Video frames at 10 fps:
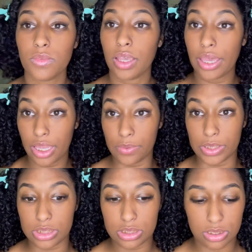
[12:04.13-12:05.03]

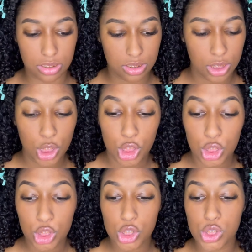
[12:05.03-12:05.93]
Anyways,
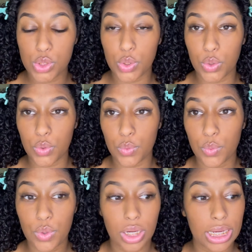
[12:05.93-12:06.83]
so
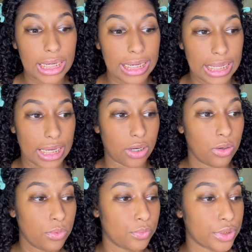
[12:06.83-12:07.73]

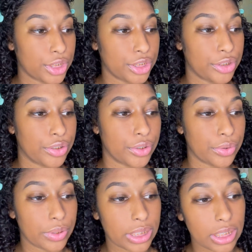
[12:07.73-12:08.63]
now we're gonna
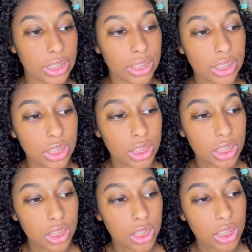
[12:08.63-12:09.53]
go in
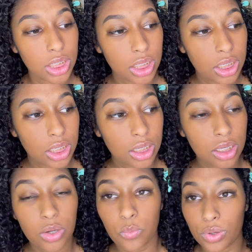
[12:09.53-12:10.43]

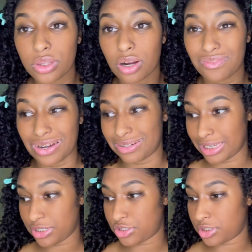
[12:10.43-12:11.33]
with our
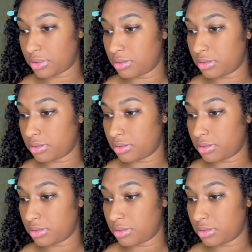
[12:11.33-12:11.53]
foundation.